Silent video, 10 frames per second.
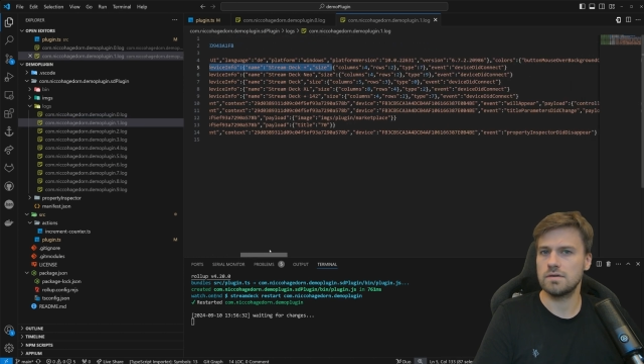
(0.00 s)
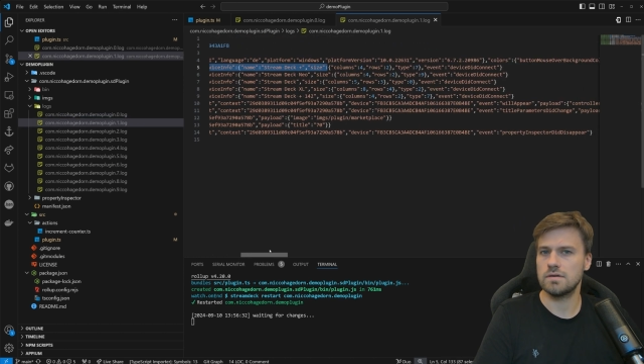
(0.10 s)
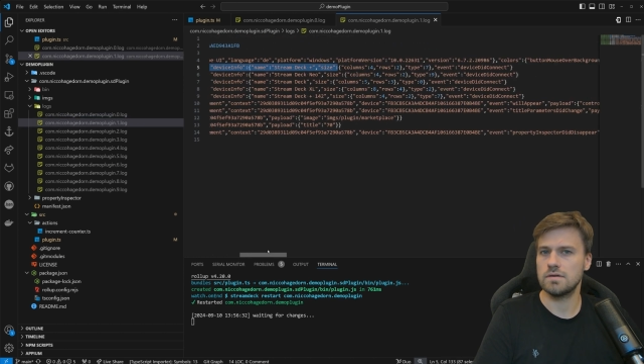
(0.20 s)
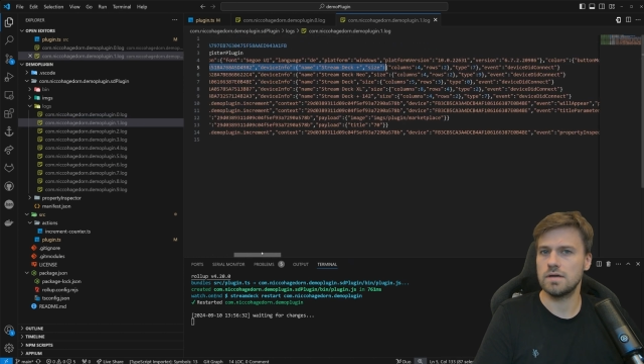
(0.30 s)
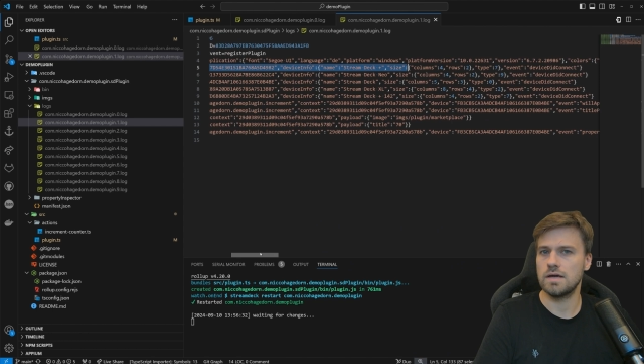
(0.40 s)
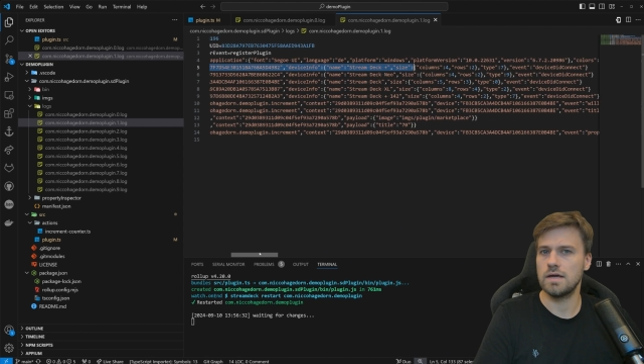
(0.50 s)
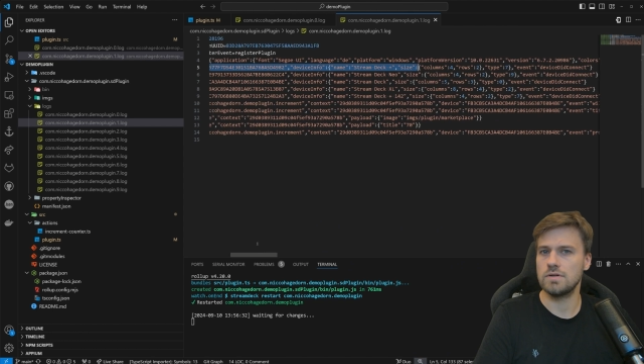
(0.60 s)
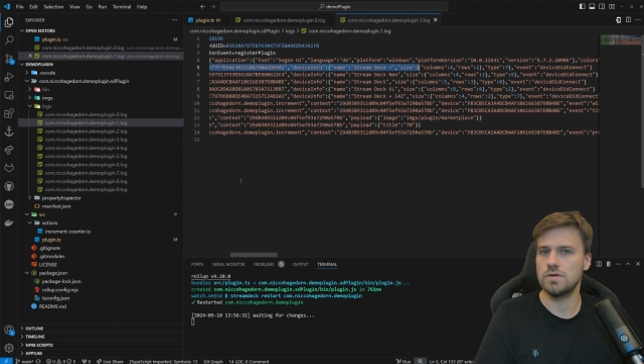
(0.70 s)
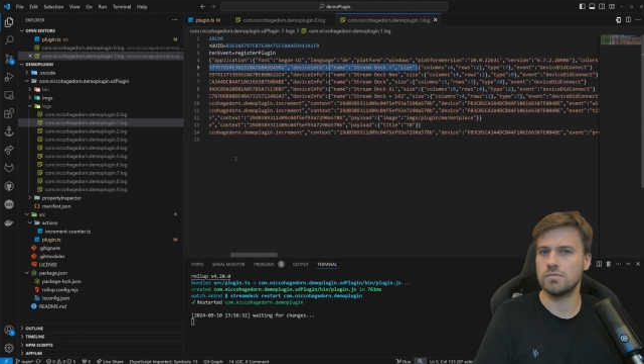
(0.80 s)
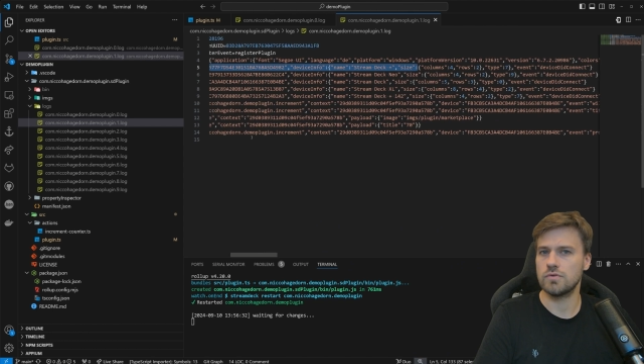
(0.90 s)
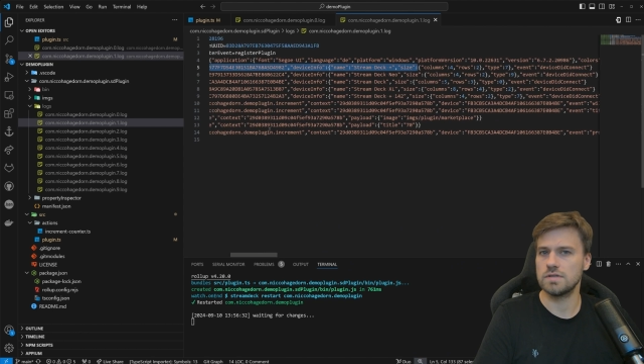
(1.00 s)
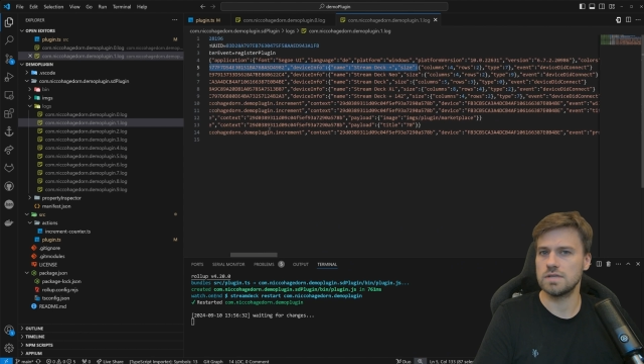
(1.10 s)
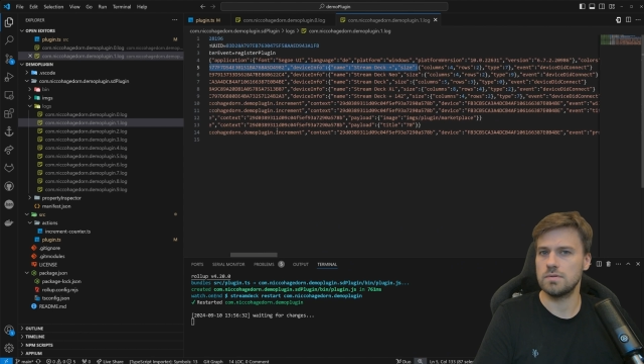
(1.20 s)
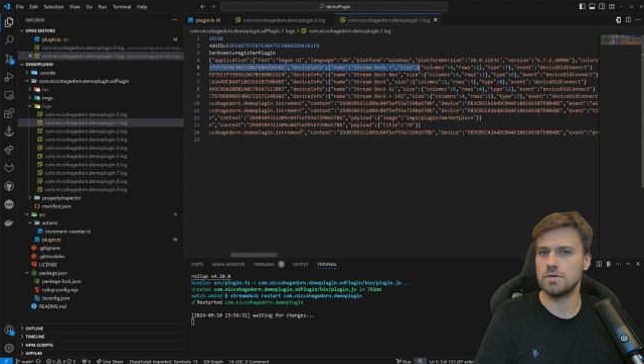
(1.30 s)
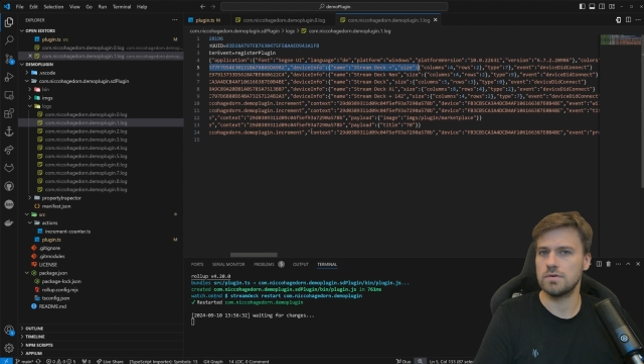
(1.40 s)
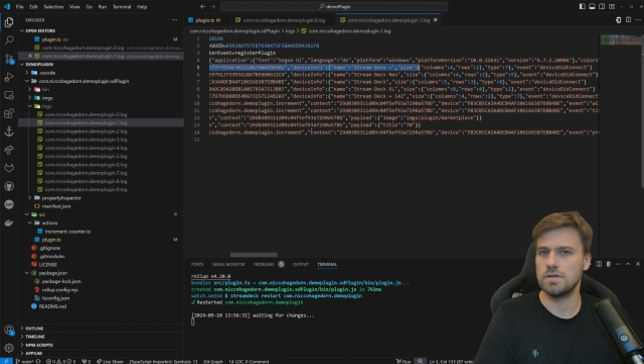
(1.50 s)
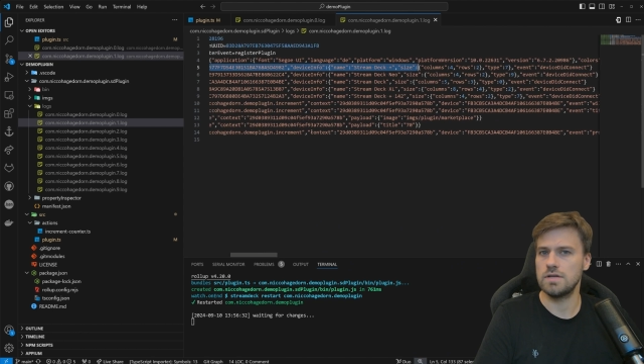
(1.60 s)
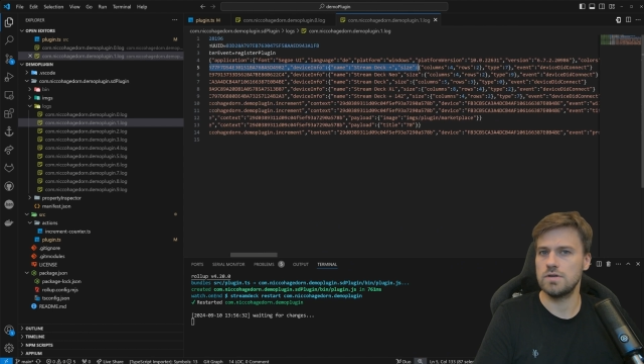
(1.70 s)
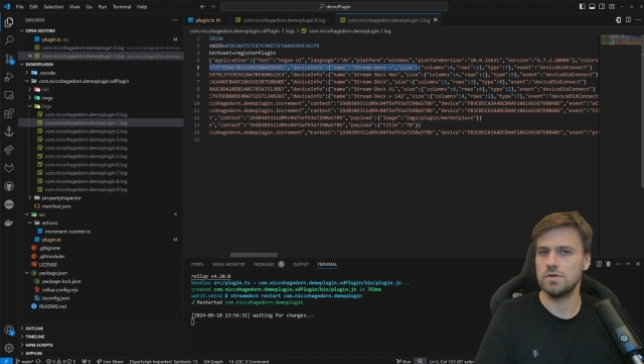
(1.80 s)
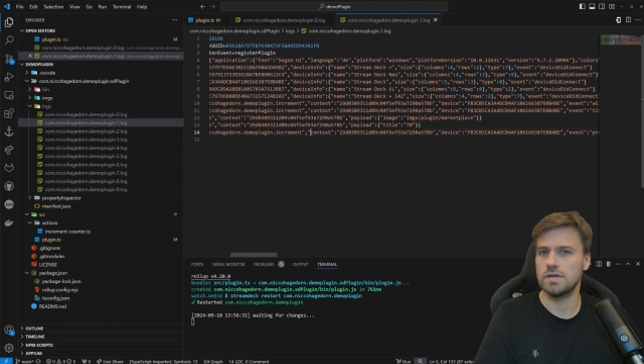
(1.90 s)
And you can, for example, down here,
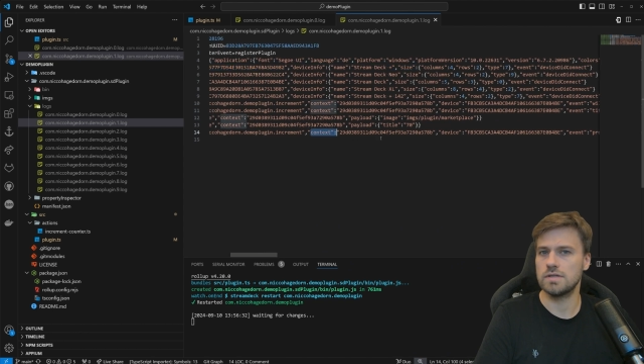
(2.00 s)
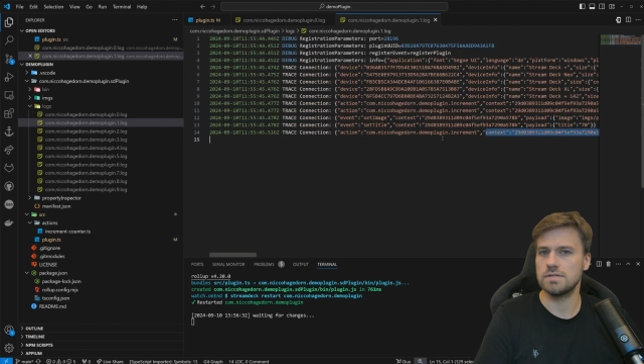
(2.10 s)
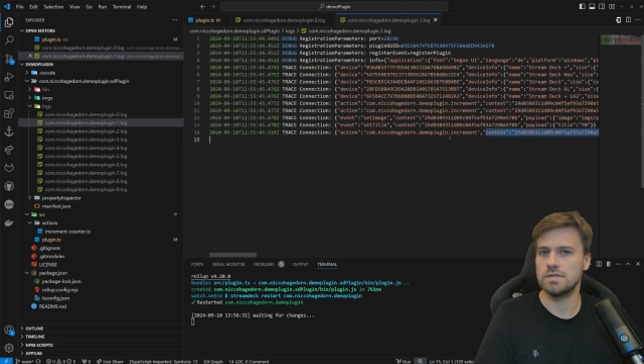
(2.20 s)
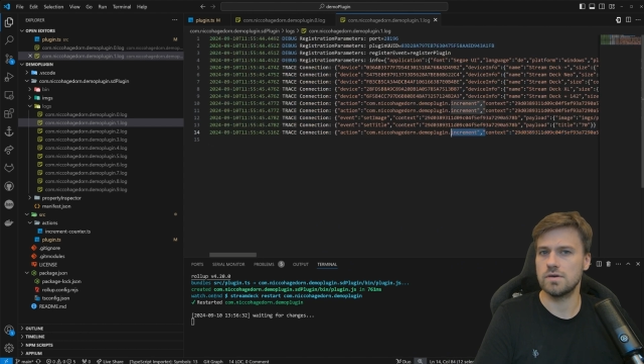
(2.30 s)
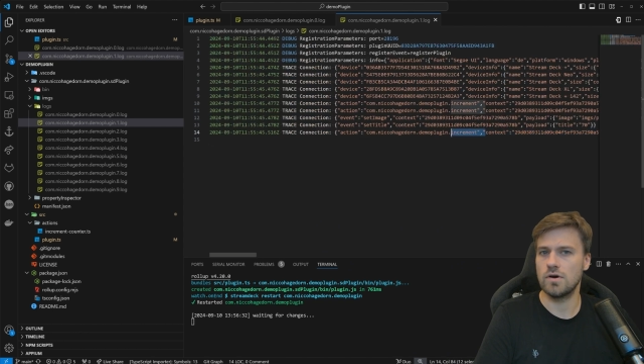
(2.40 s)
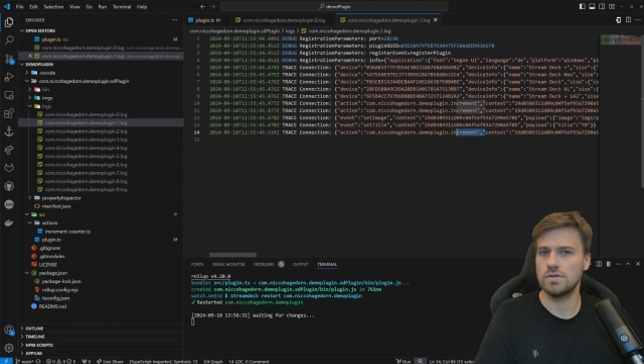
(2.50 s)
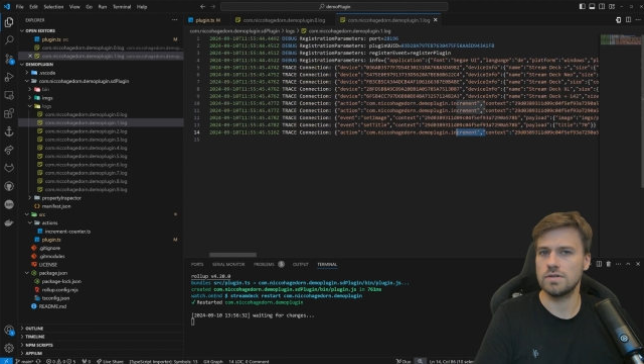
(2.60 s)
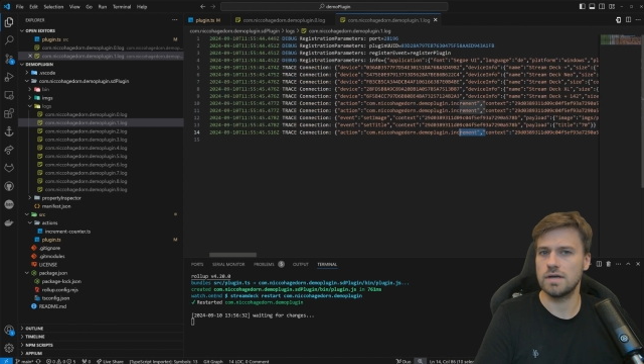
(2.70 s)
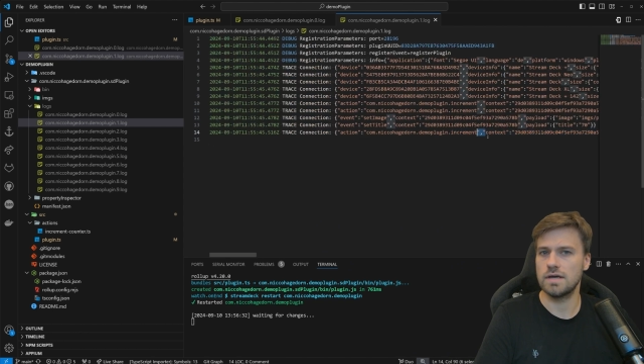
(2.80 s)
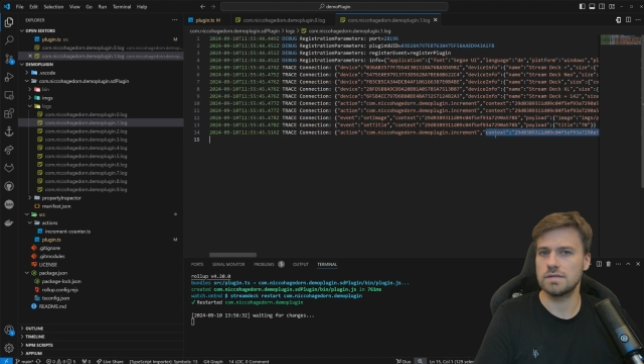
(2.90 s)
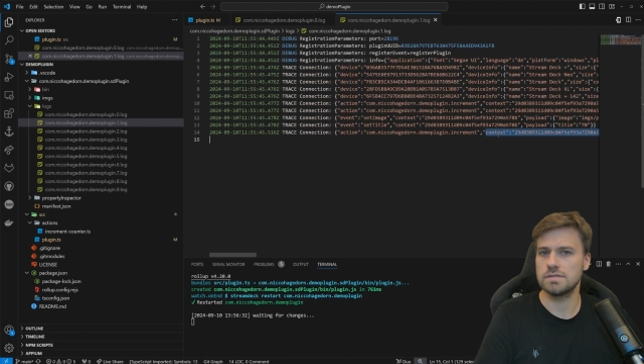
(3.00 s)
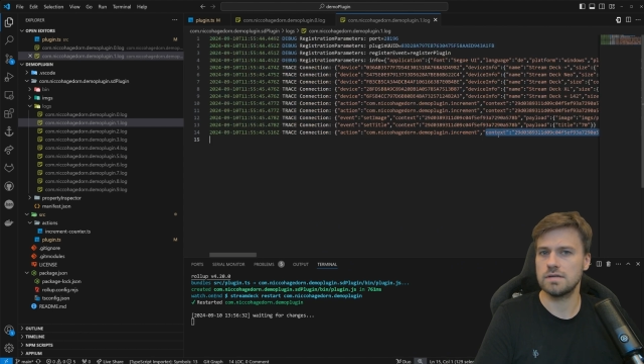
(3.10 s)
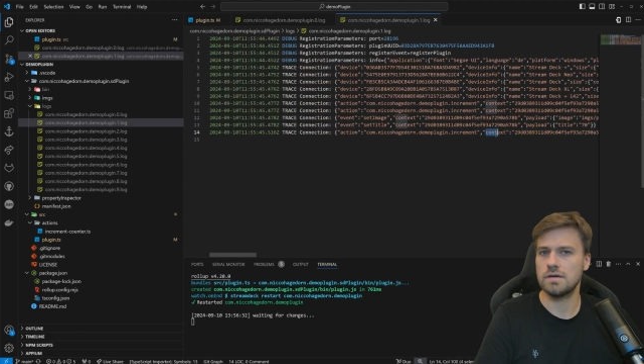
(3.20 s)
you can see the context.